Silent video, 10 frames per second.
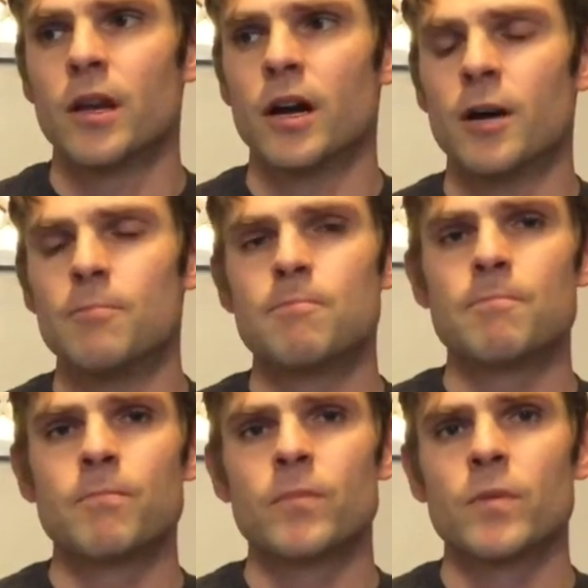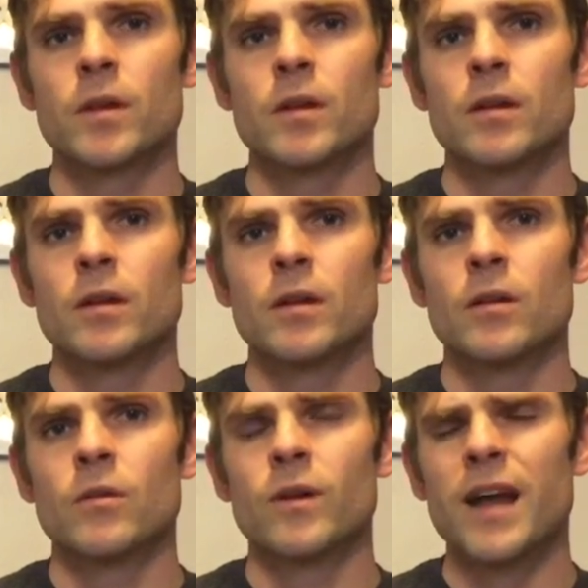
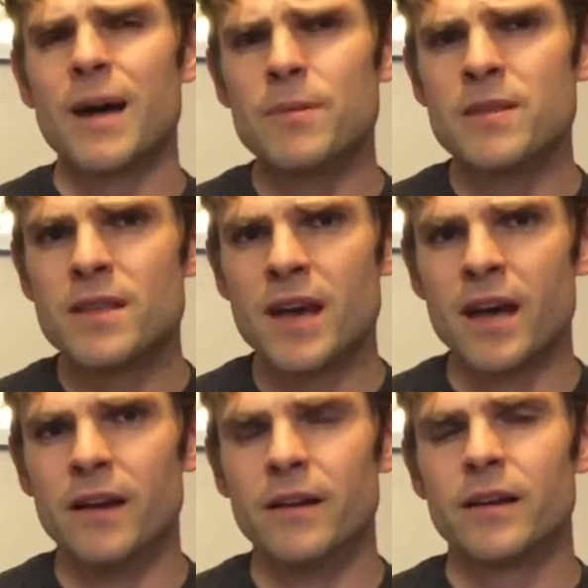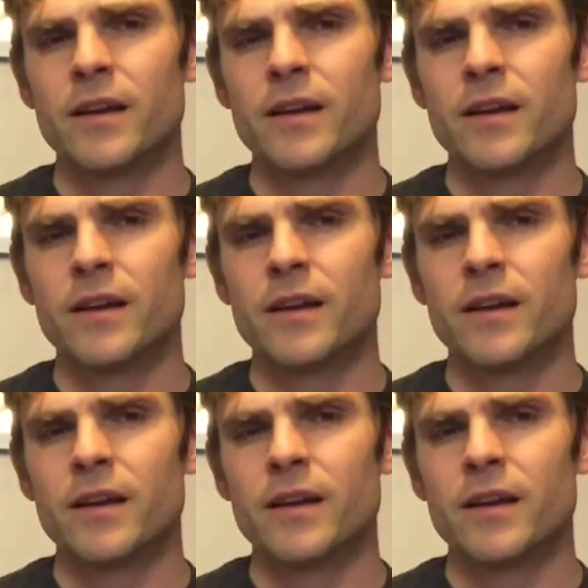What happened then,